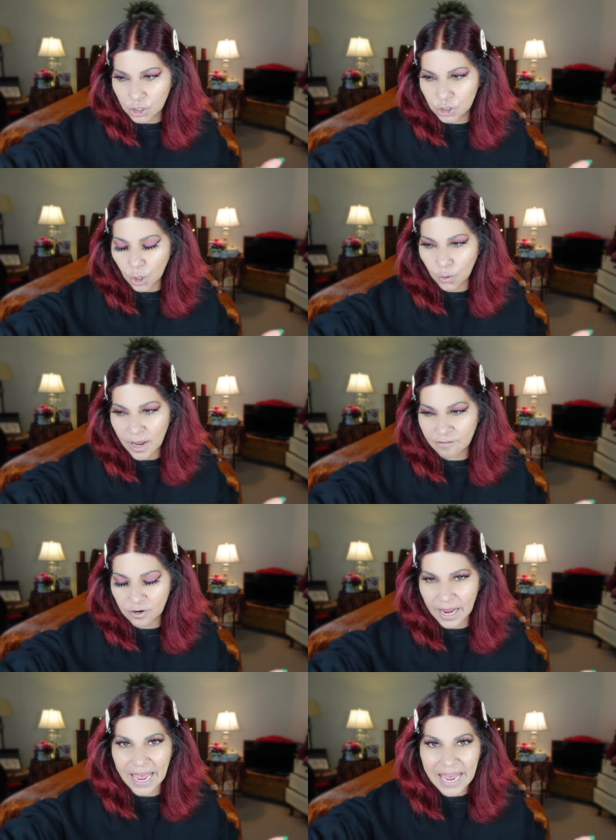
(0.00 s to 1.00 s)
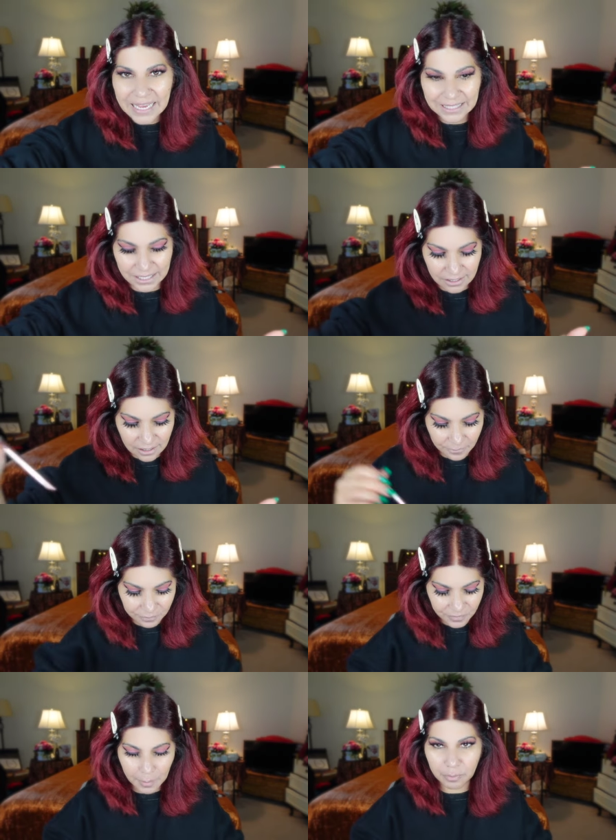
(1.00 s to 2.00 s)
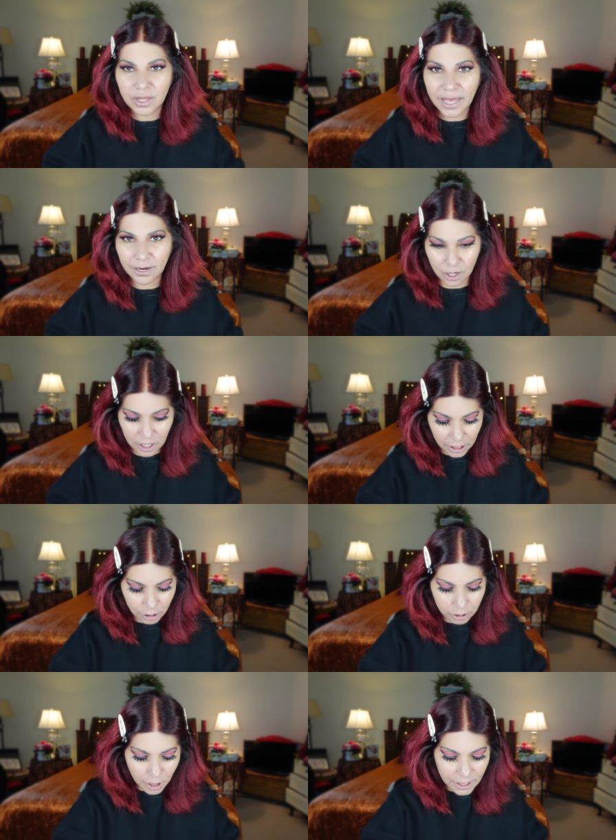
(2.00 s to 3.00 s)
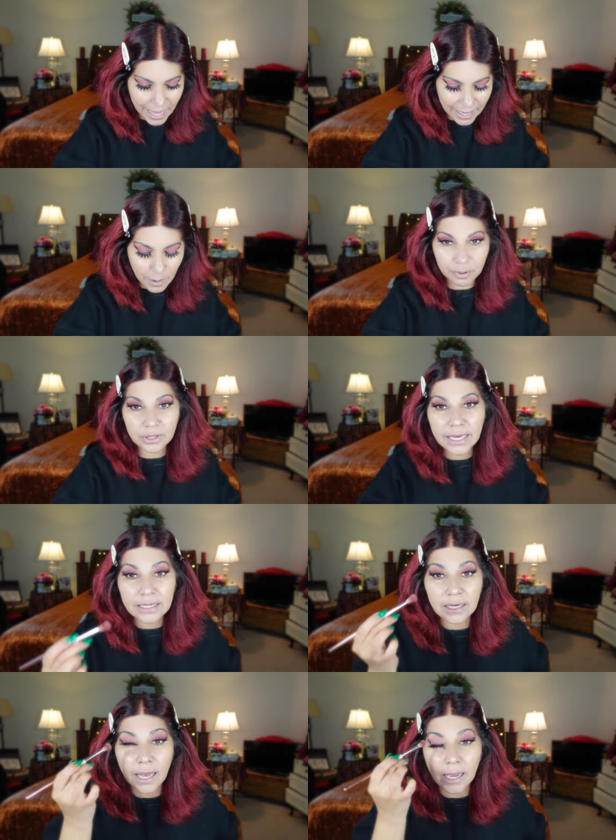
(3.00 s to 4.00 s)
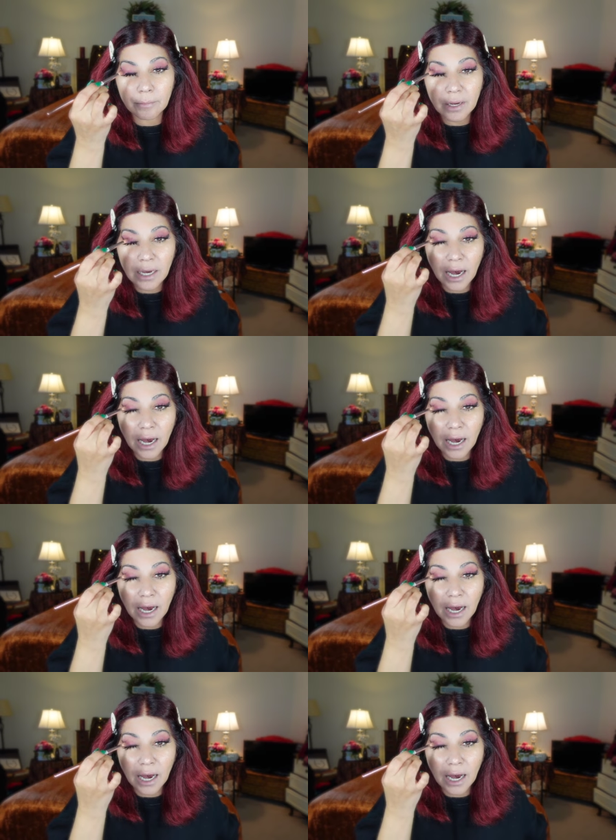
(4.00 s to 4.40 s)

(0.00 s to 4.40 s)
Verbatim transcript: don't ever hate the player, learn how to play the game.